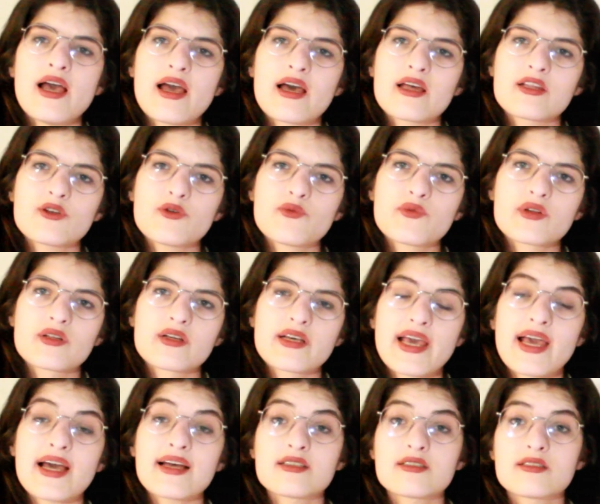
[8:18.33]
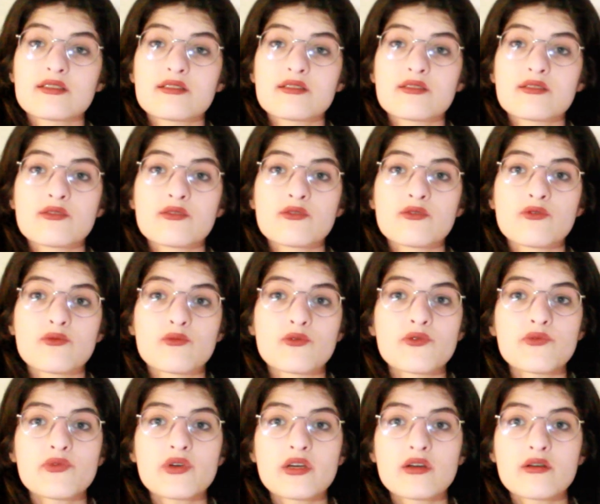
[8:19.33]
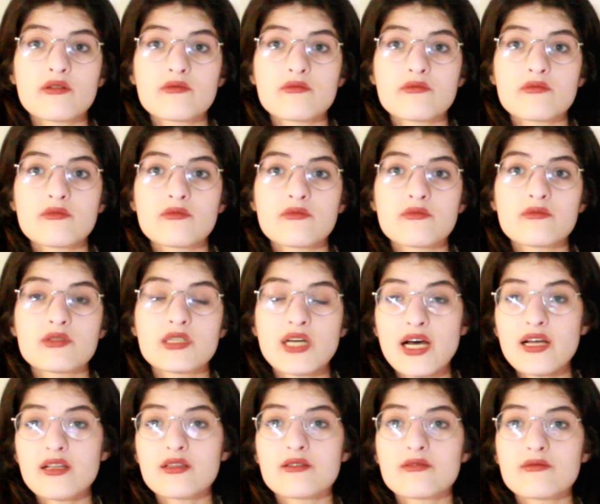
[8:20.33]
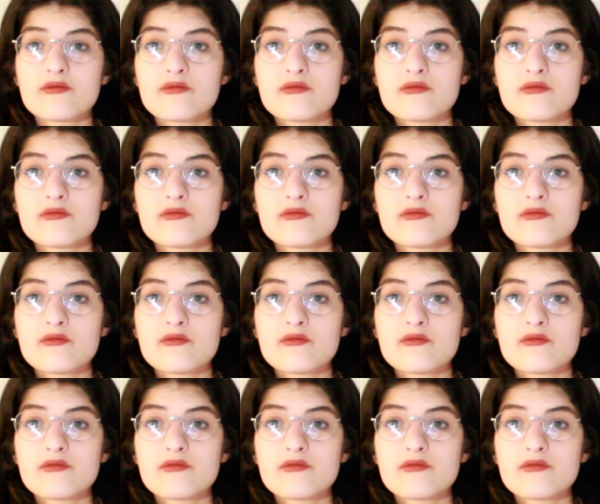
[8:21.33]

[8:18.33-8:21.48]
and you will get full movie done.